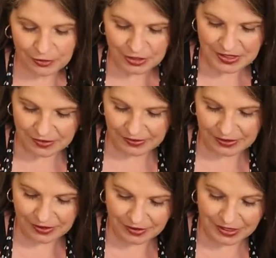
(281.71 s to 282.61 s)
we're just going
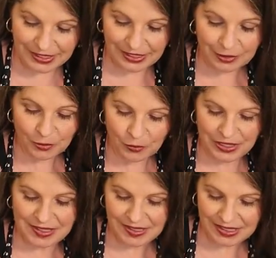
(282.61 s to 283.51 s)
to, again,
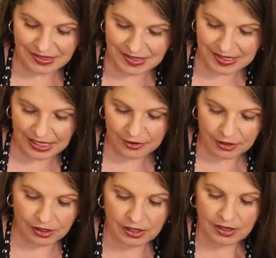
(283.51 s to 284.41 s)
whisk it
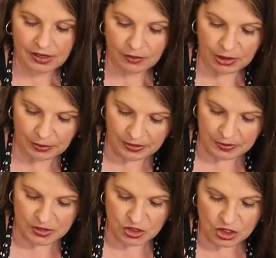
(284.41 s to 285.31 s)
together. We want
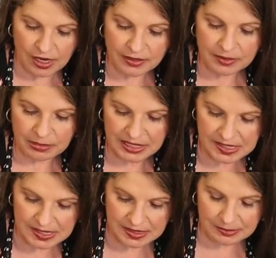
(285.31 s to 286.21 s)
those chocolate
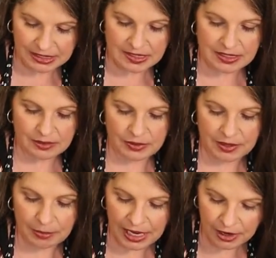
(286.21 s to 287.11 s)
pieces mixed in with
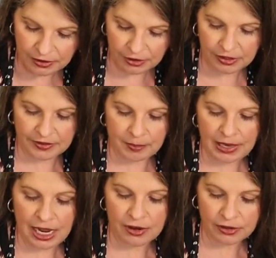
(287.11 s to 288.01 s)
the powder and the
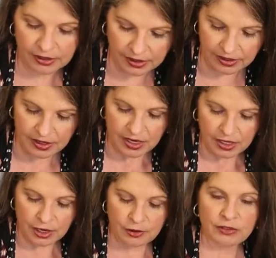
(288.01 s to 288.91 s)
powder to
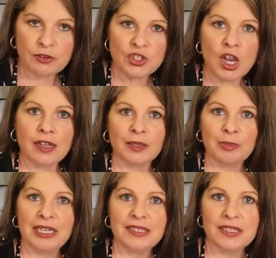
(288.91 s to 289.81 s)
coat those chocolate
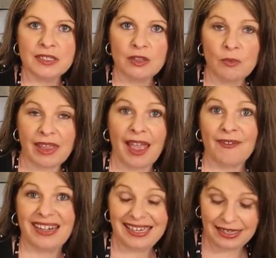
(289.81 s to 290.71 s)
pieces so that we
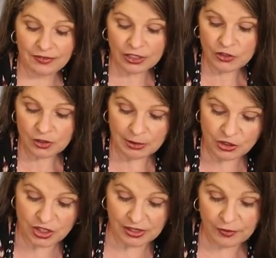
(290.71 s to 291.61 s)
have an even
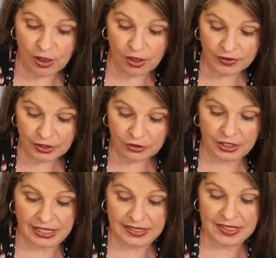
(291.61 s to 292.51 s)
distribution of all the
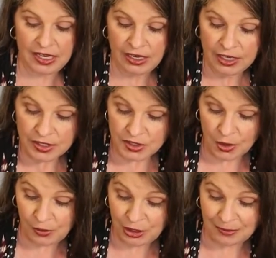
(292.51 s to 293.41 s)
ingredients.
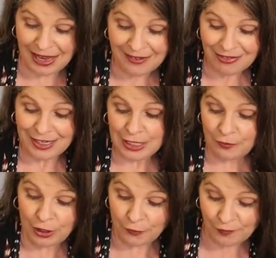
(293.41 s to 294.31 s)
So when you make this
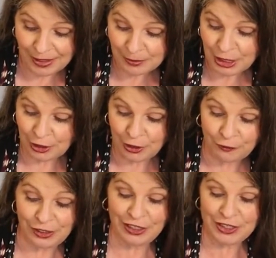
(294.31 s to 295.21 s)
for your family or your
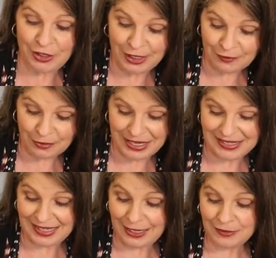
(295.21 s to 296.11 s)
friends or you give it away
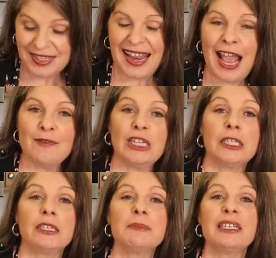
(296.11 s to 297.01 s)
as gifts, they have a
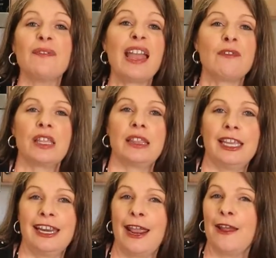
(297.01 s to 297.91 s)
little bit of
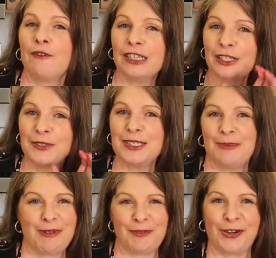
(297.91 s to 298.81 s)
everything in every little
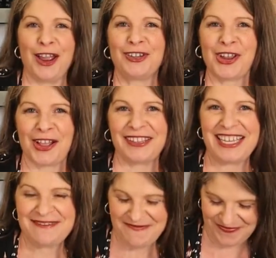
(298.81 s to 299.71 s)
sip of their hot chocolate.